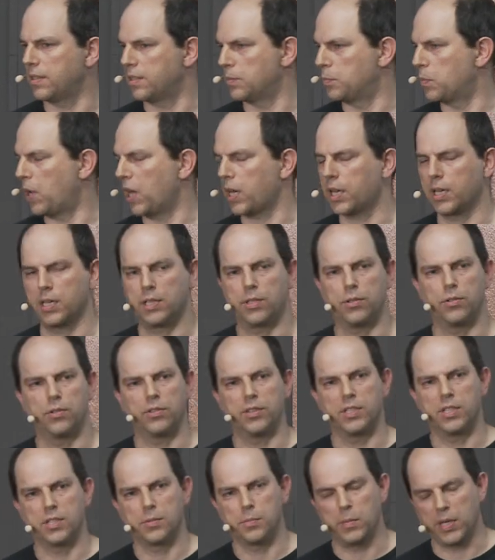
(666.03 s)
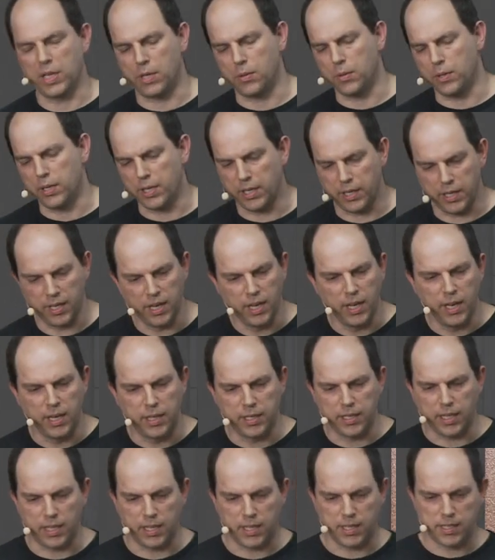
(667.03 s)
this bucket or in this BigQuery
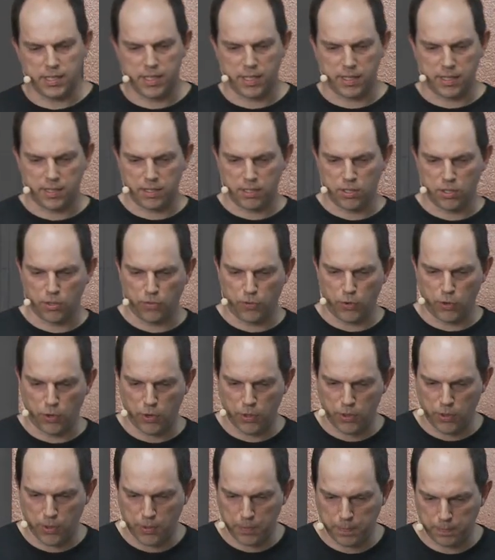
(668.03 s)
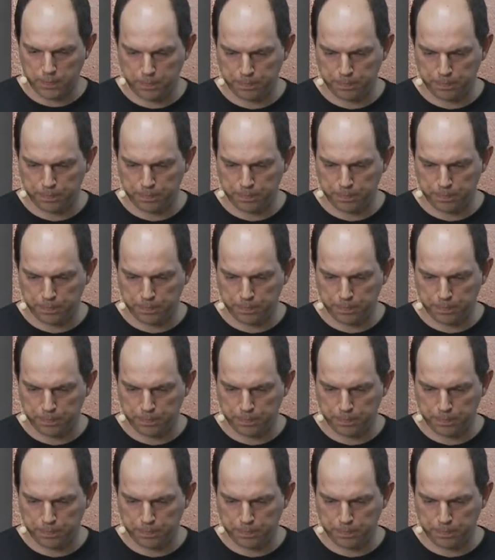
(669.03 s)
data set and so forth.